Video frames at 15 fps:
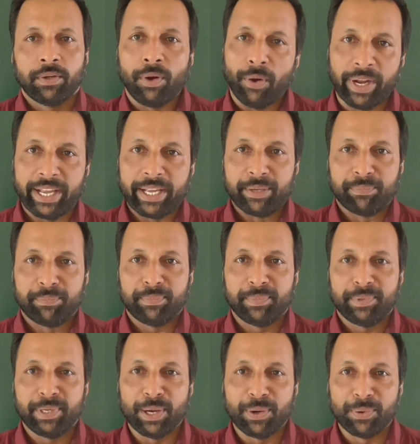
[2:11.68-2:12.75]

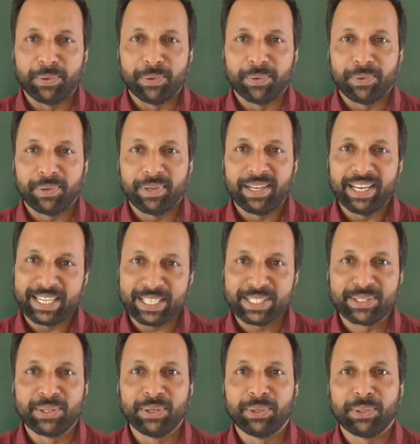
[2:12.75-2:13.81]
Okay, now let
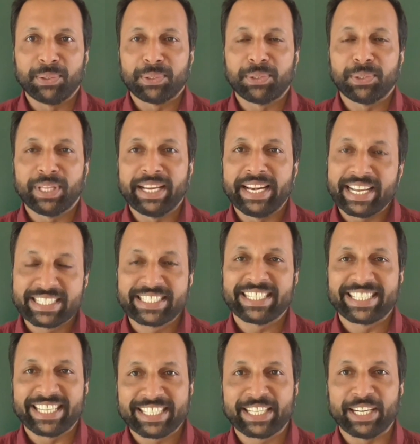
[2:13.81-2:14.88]
us go to the next
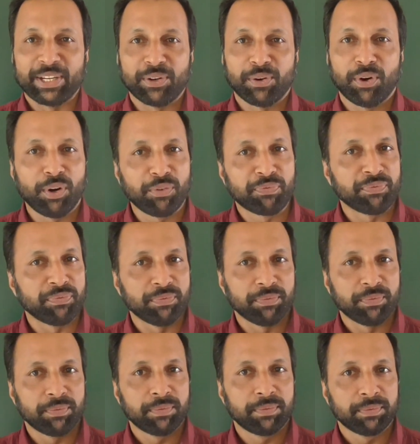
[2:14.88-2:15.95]
session of
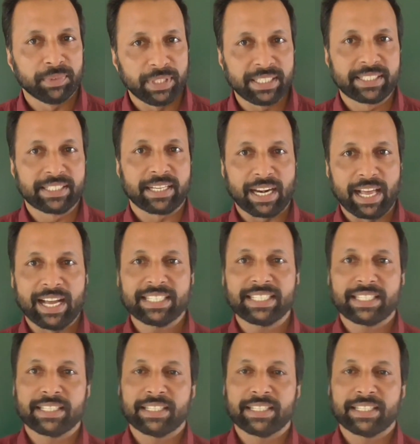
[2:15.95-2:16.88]
this class.